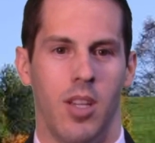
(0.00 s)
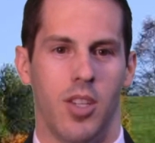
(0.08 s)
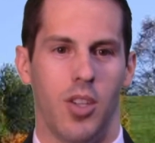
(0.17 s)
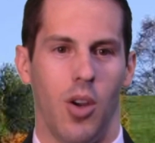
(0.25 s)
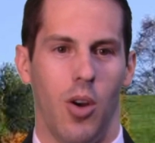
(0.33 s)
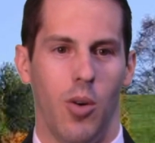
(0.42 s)

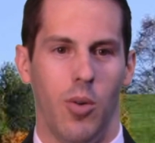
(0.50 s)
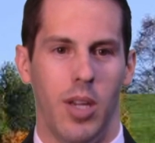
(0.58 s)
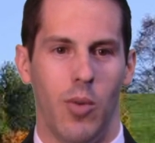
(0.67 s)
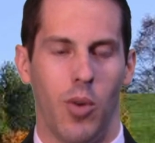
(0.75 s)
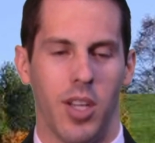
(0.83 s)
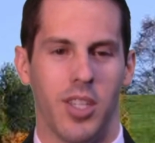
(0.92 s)
So
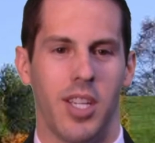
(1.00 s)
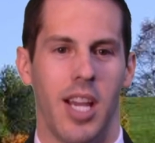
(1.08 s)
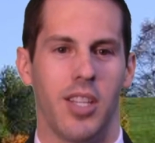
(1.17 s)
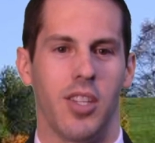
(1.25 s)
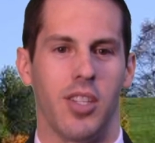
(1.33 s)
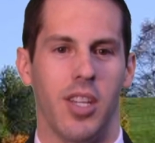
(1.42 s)
what it
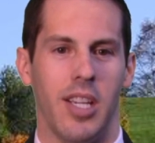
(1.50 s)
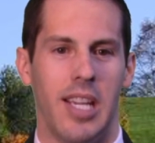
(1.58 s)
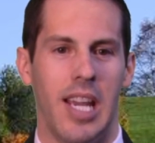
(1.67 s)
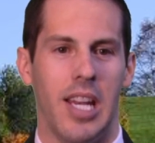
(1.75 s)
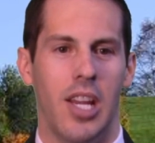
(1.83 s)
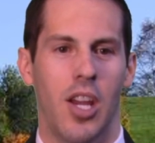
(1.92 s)
says is,
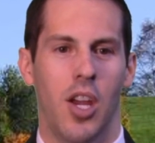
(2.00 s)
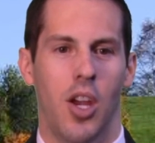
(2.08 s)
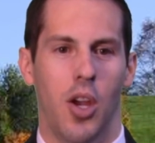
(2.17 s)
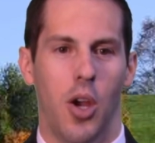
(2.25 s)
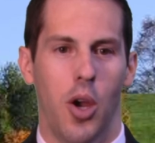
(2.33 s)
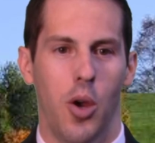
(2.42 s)
again,
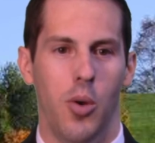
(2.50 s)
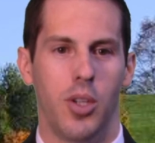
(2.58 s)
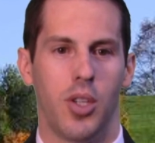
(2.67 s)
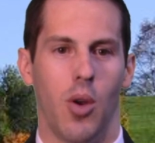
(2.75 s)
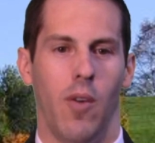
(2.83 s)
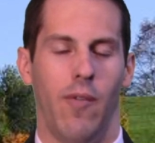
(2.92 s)

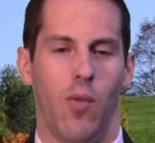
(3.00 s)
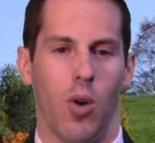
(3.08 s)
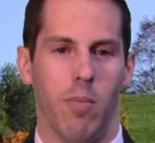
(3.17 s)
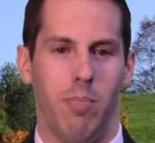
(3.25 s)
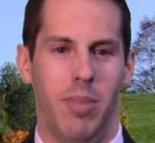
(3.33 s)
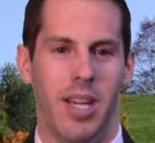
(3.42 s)
"Whoso
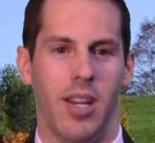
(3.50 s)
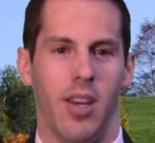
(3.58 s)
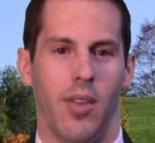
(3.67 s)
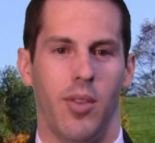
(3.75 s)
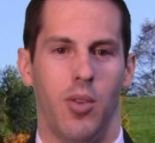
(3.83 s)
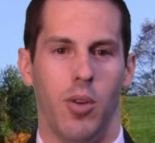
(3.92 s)

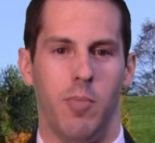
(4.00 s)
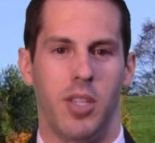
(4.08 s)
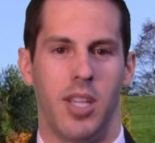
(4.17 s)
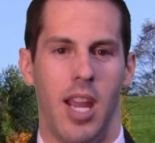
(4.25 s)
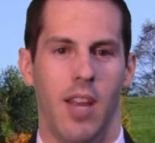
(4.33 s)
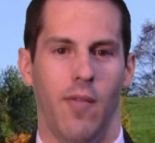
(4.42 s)
forbiddeth to
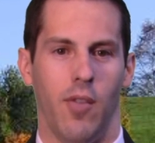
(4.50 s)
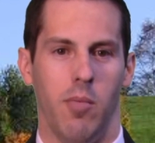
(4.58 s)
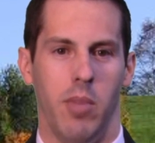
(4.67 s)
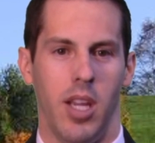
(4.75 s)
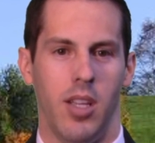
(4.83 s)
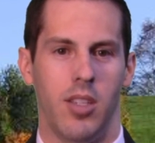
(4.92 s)
abstain from
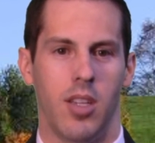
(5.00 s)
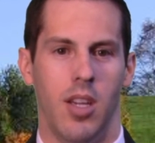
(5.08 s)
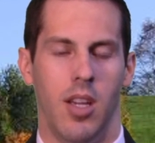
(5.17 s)
meats,